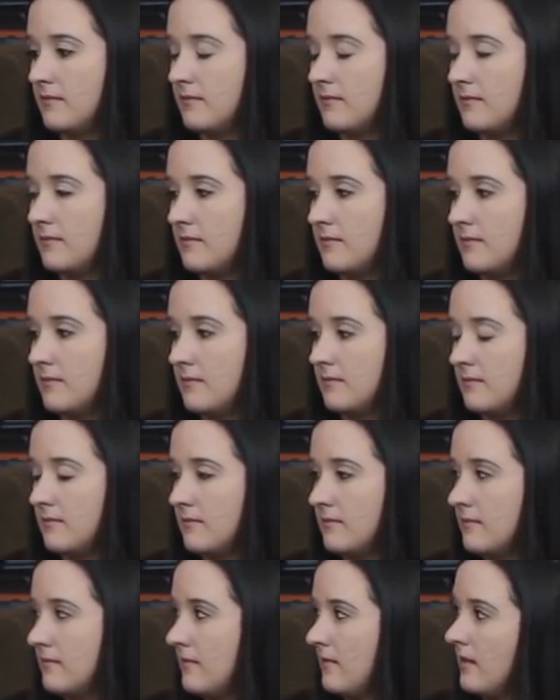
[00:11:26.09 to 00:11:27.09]

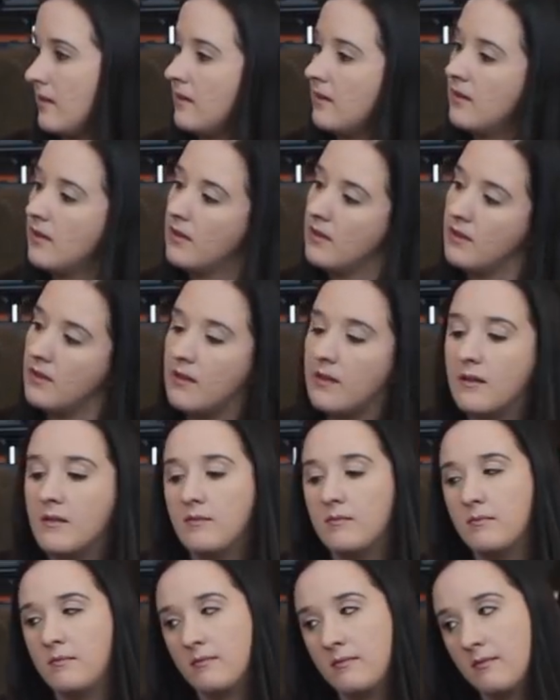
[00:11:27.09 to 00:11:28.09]

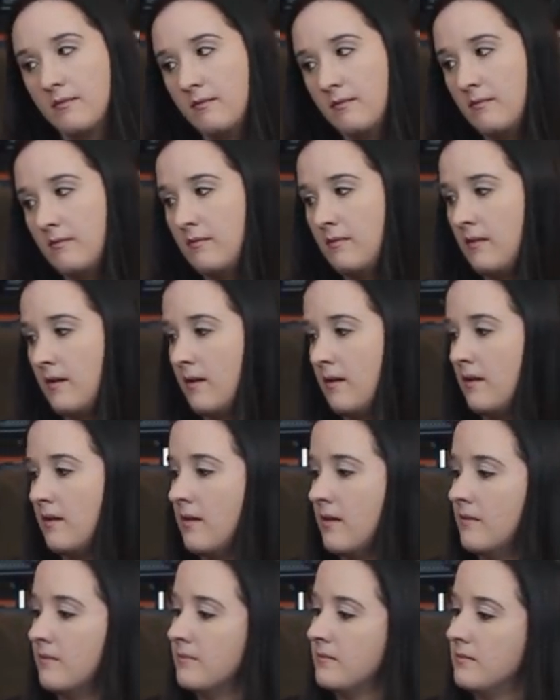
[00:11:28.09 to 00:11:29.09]

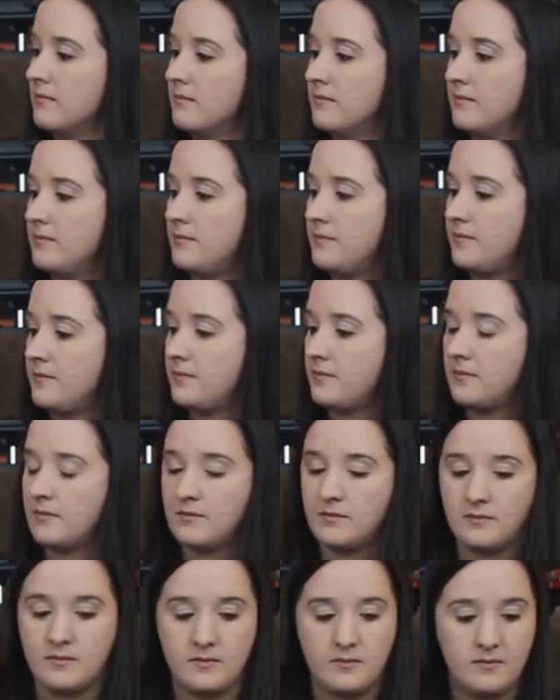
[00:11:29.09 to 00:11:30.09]

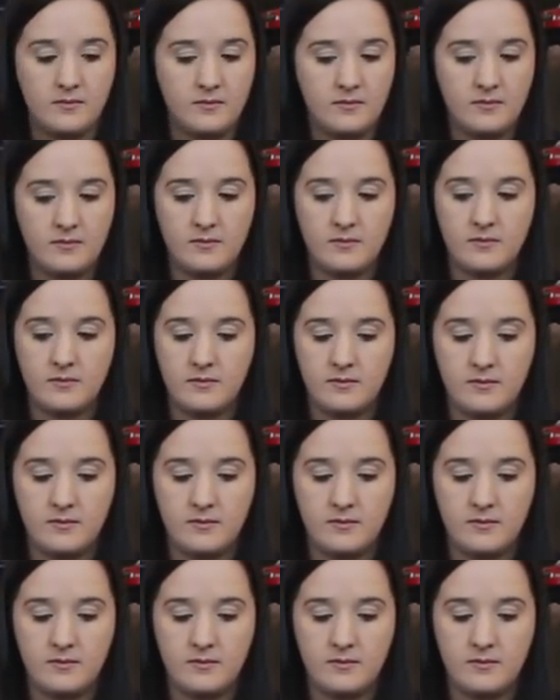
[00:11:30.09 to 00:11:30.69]
[no speech]